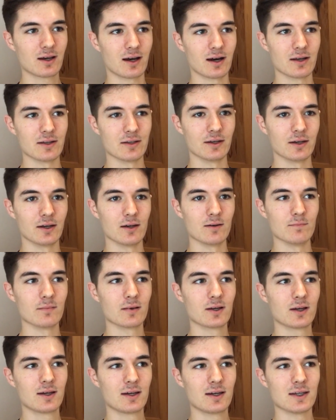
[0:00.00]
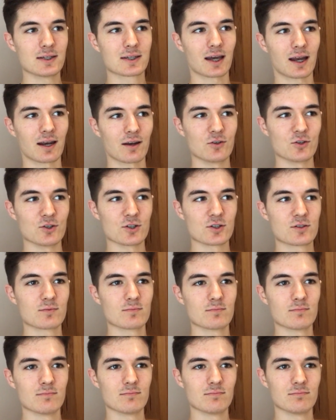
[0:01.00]
and um, it's kind of
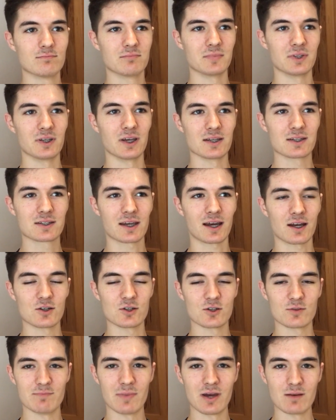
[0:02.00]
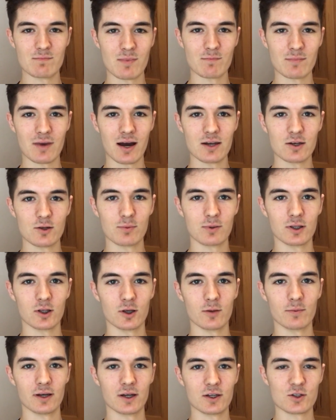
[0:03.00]
just yeah, it's kind of just made my mind up a
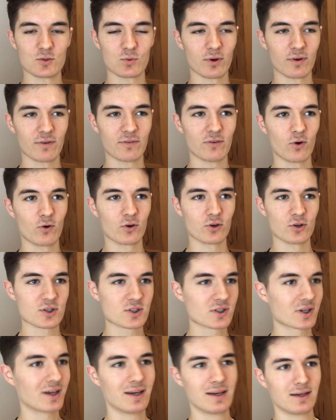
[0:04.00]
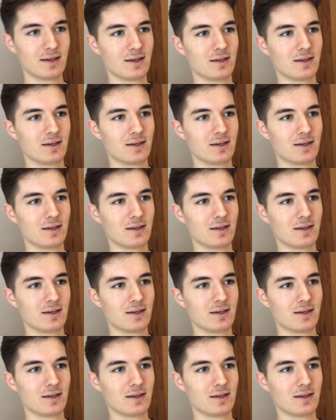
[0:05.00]
little bit. I just want to focus